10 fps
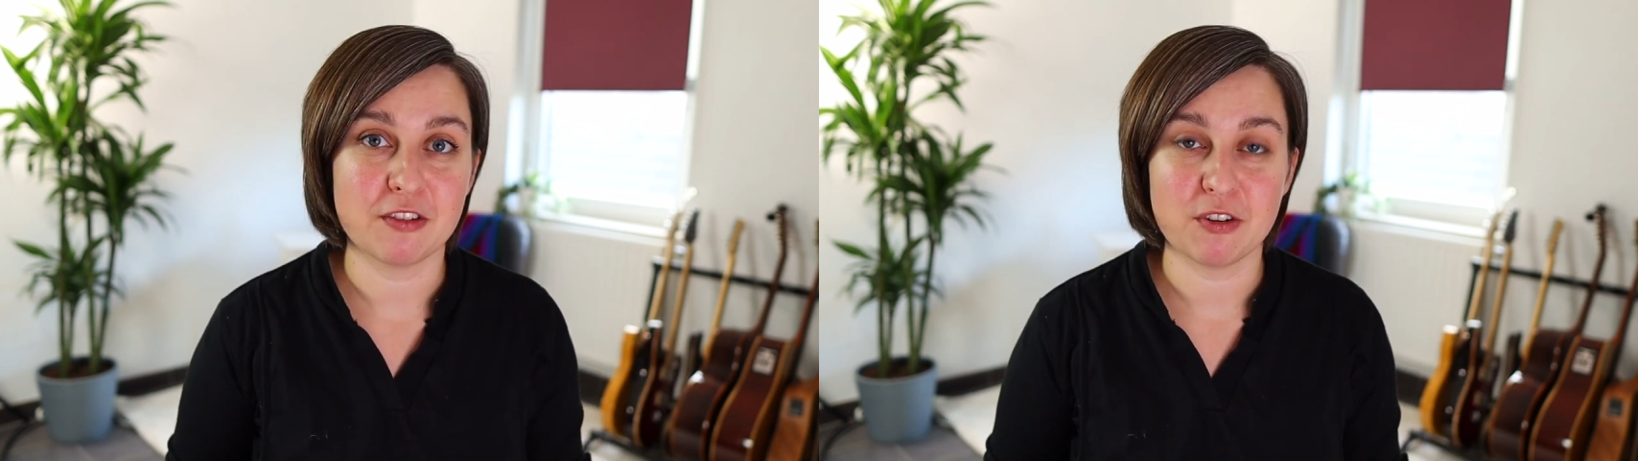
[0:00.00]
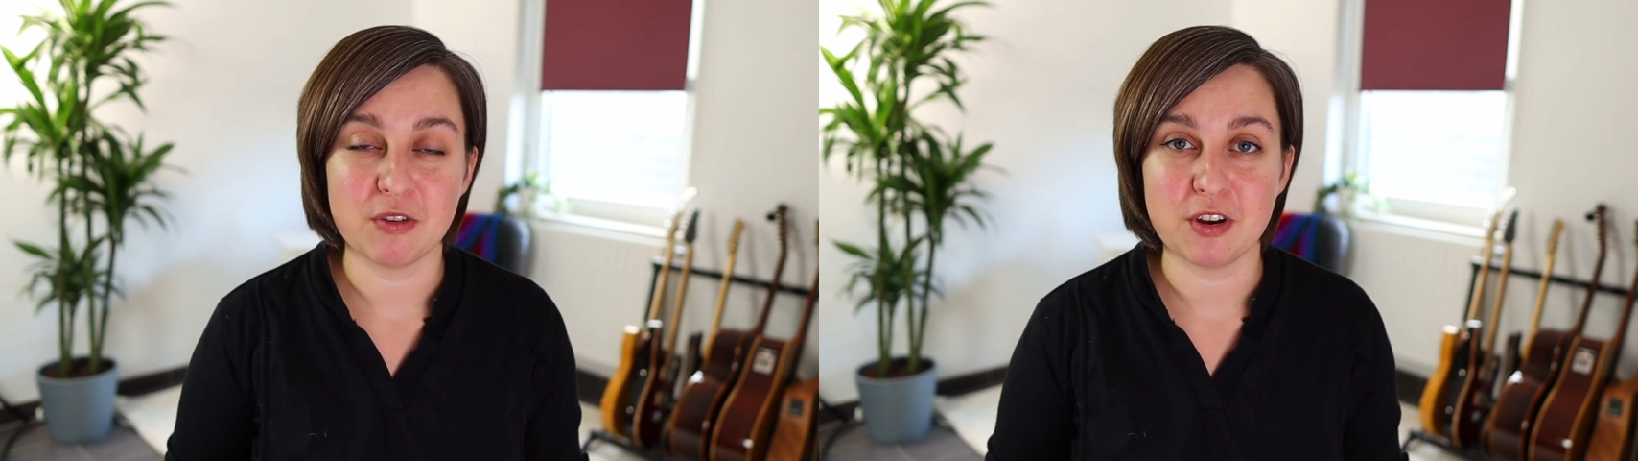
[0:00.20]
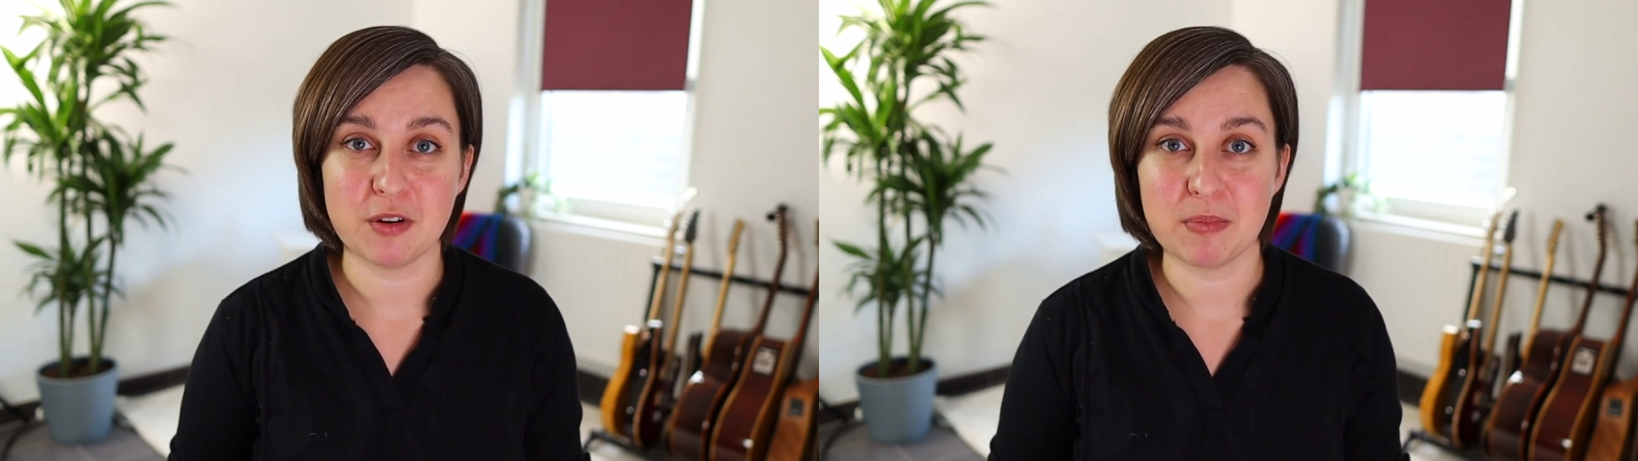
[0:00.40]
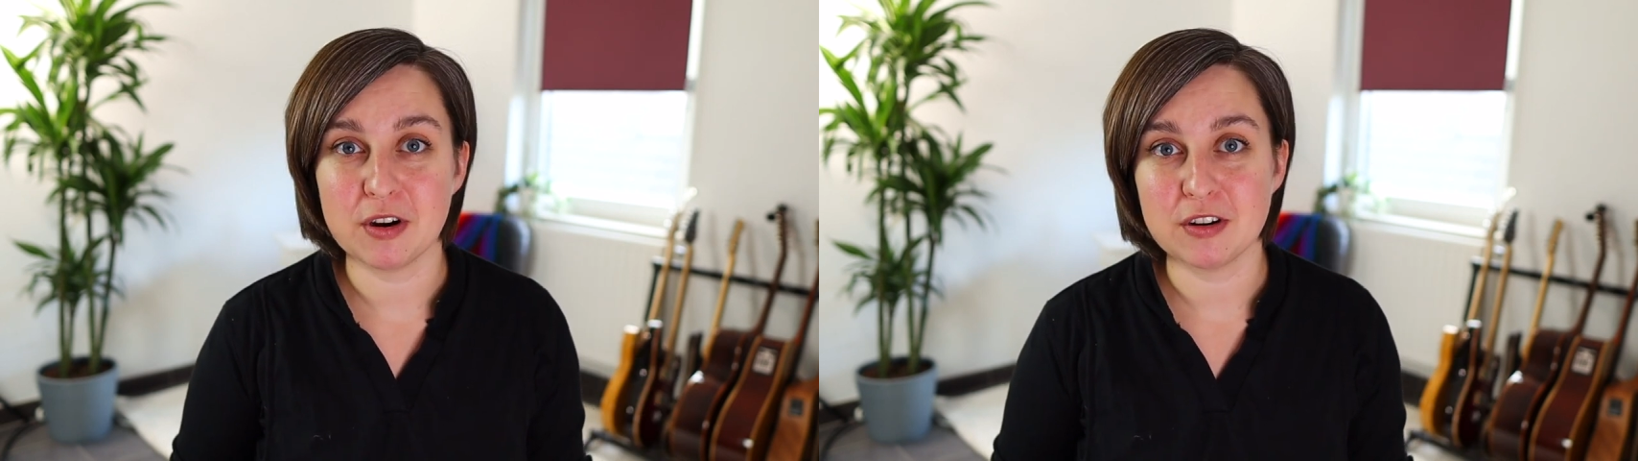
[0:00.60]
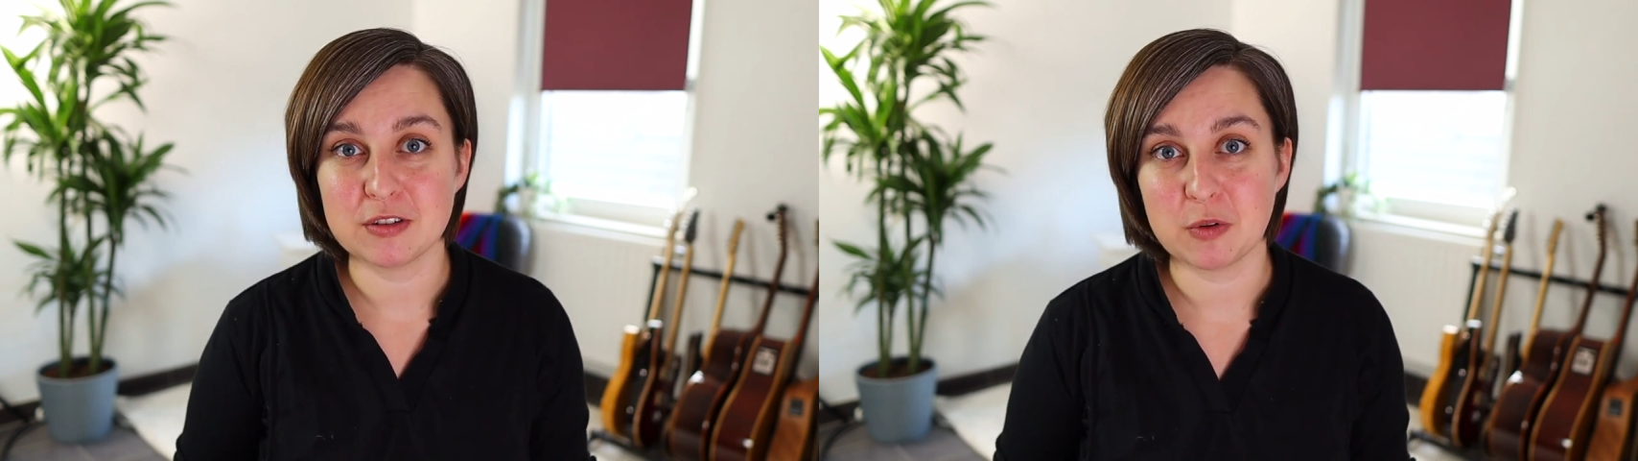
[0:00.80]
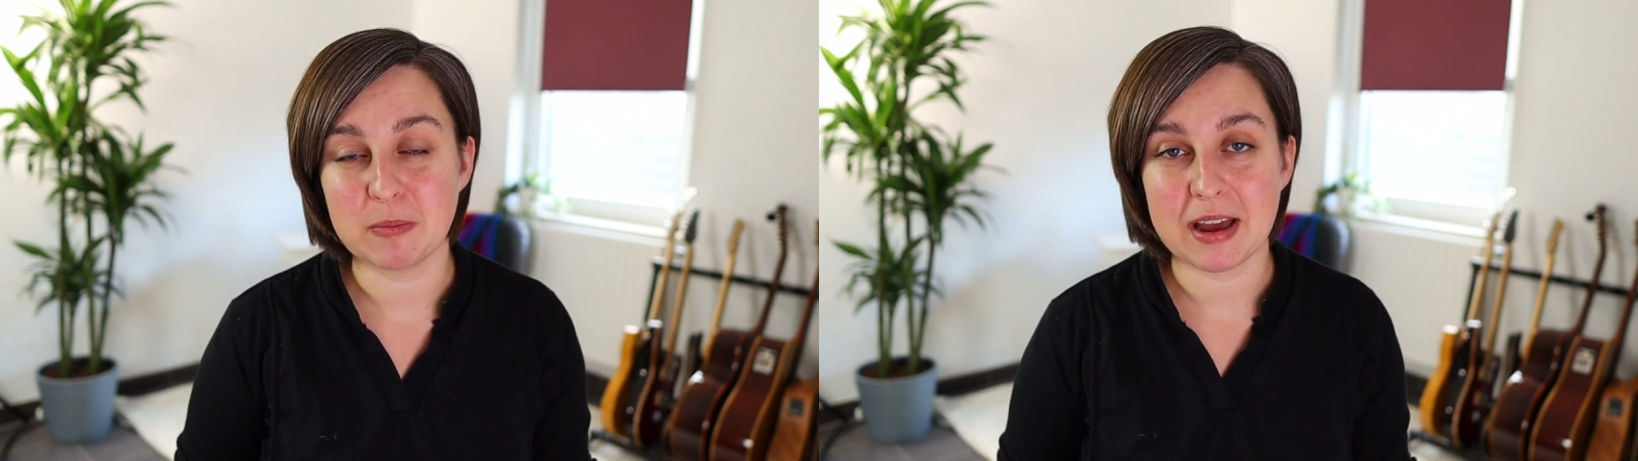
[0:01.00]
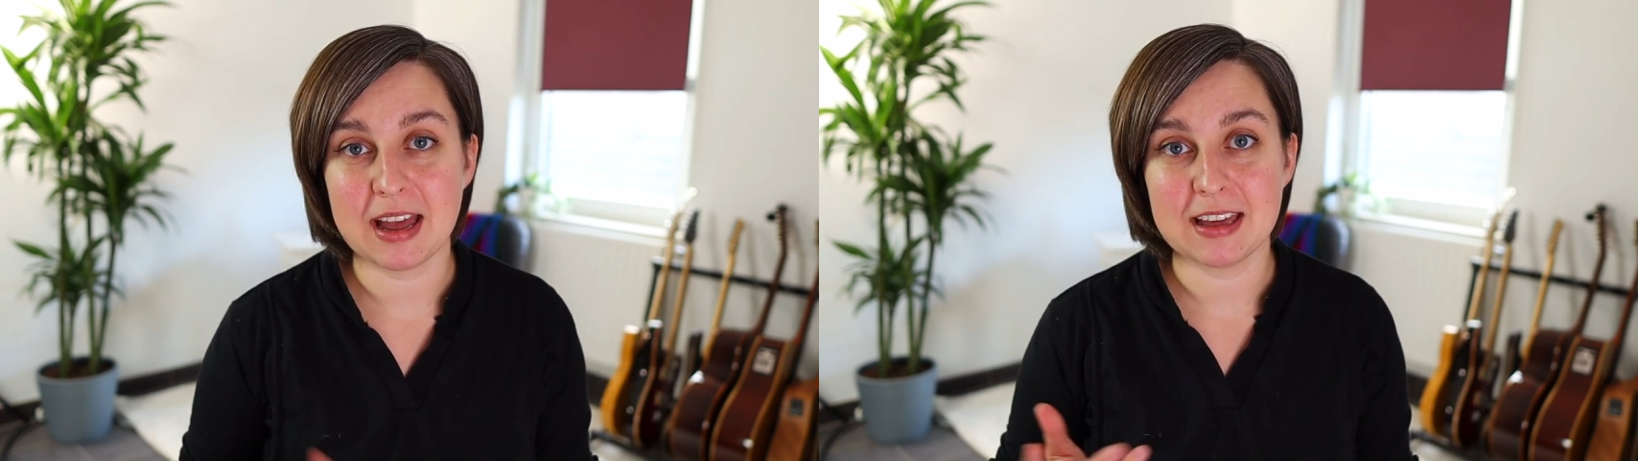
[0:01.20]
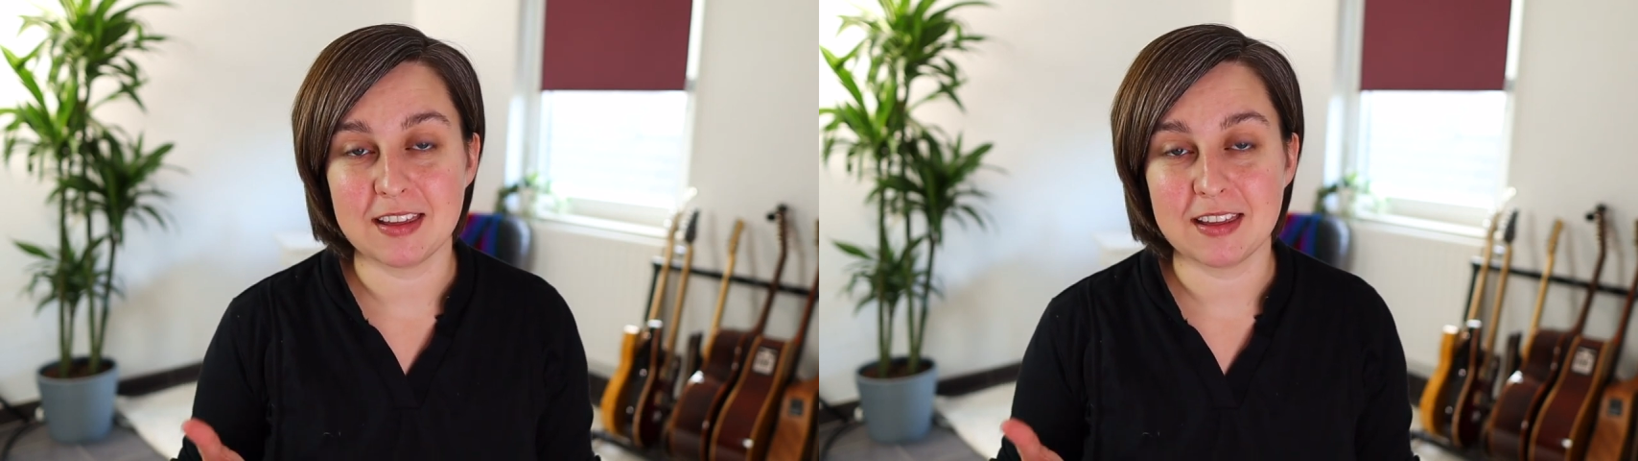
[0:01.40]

throw in your purse or bag,